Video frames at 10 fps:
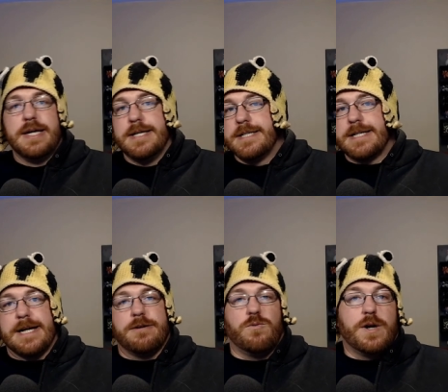
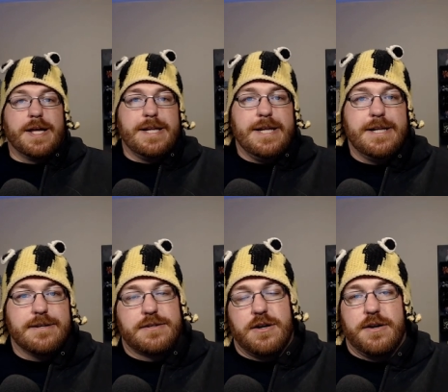kind of what I need to
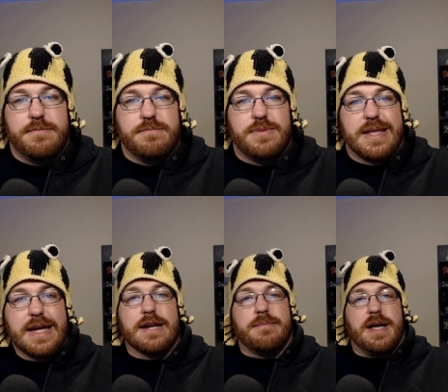start
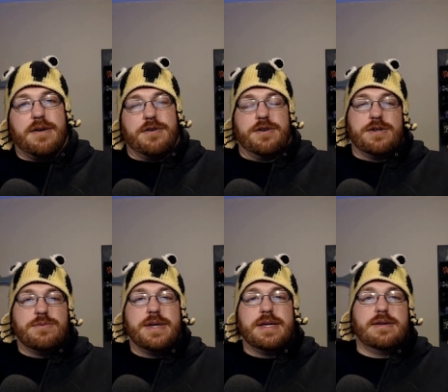thinking about or
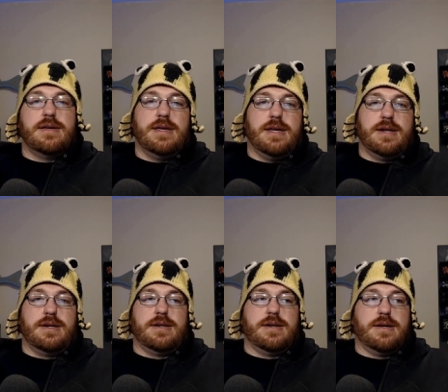doing.
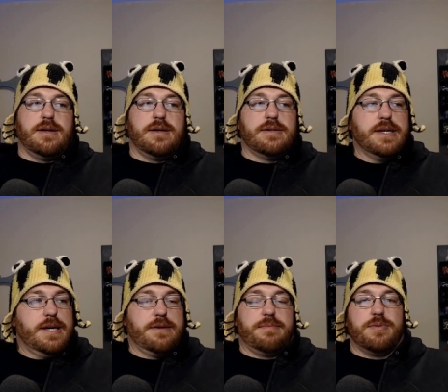And uh,
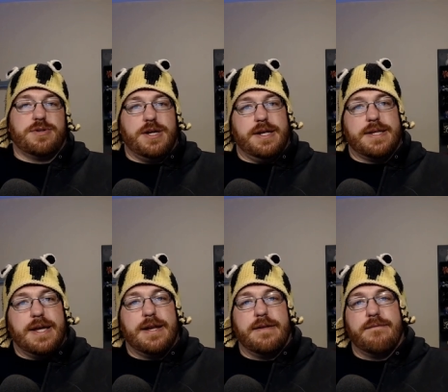yeah, I'd appreciate
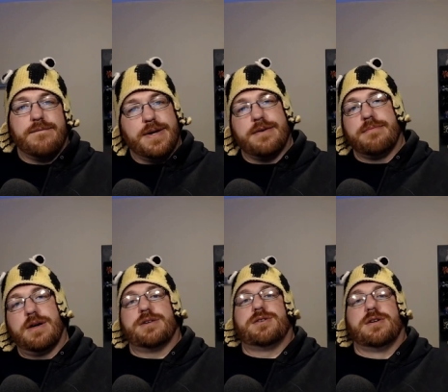that very much.